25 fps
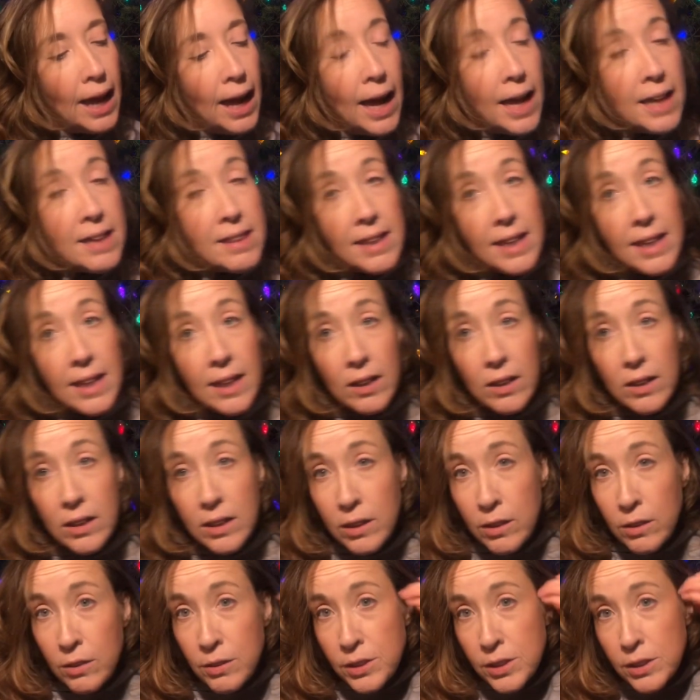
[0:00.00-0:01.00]
I think a
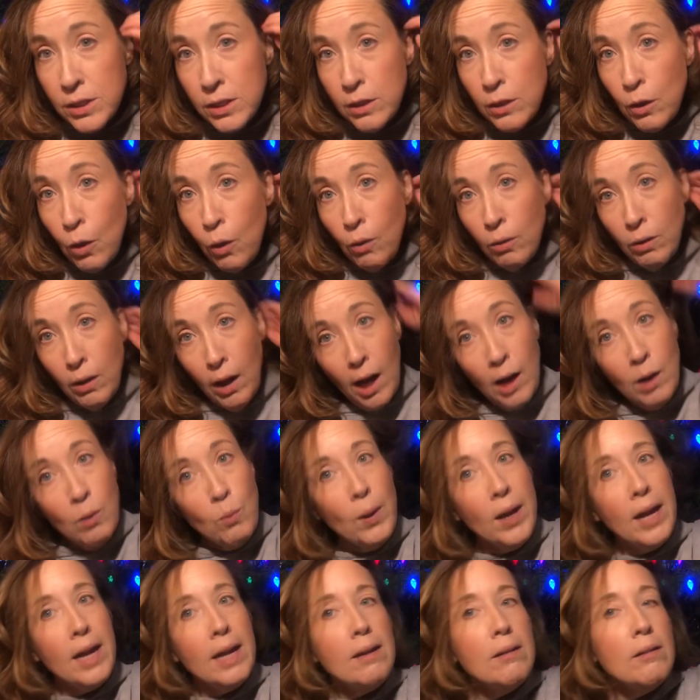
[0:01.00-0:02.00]
little is gonna go a long
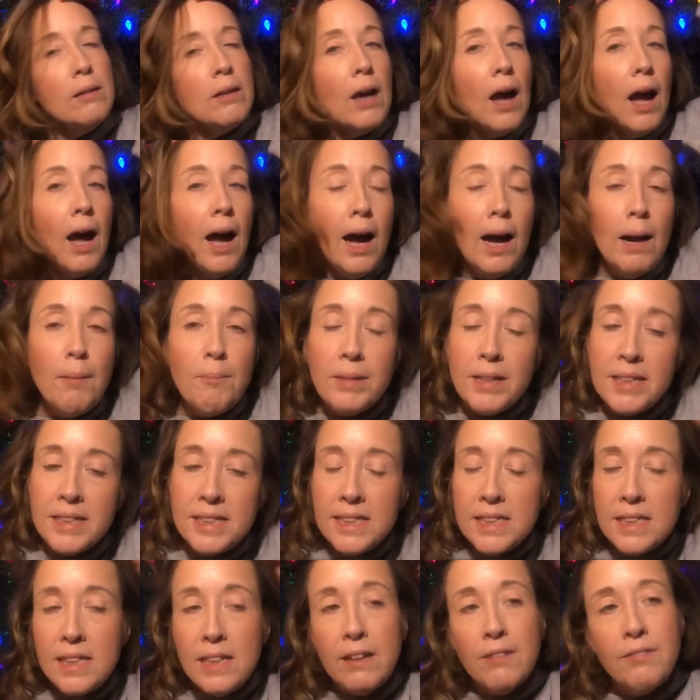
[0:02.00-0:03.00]
way. I'm gonna
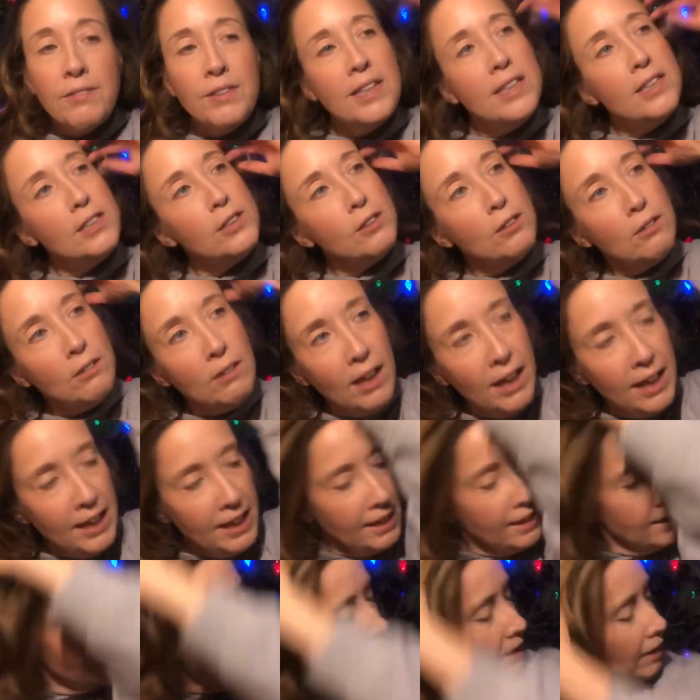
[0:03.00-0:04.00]
see if these are
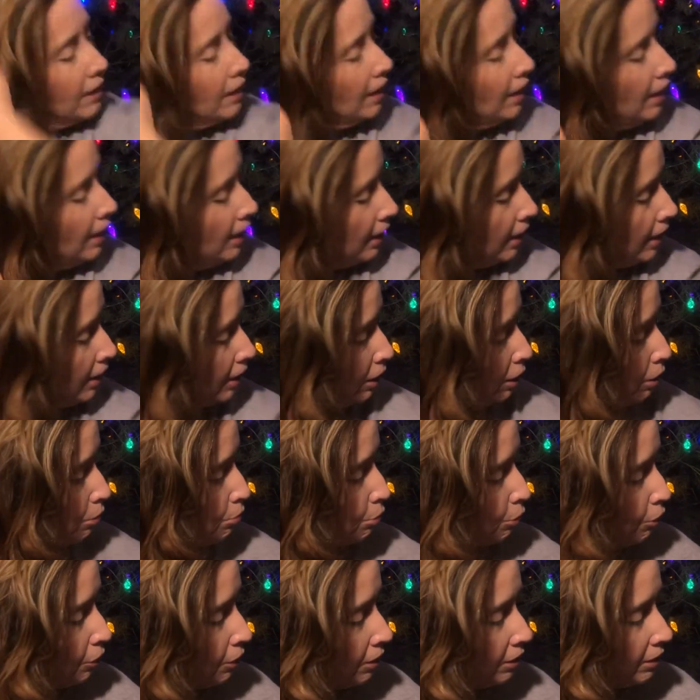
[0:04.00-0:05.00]
like
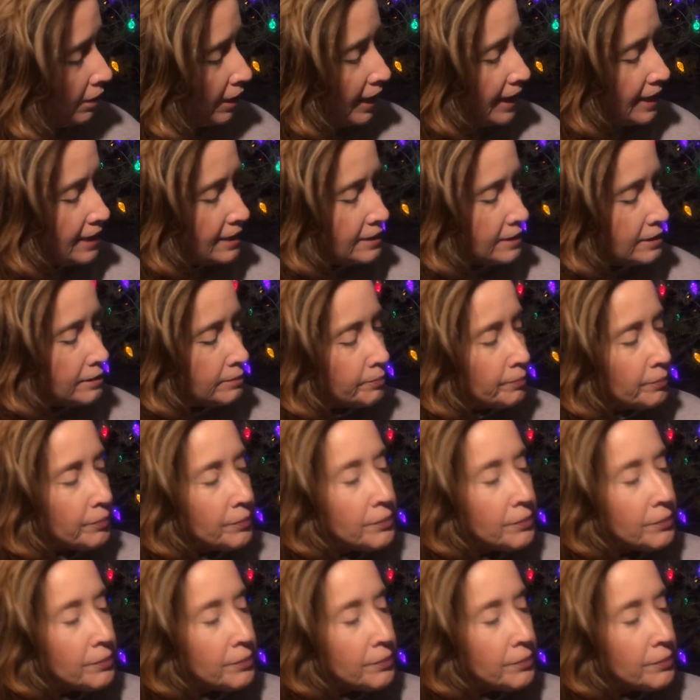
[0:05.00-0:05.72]
Aurora Lights,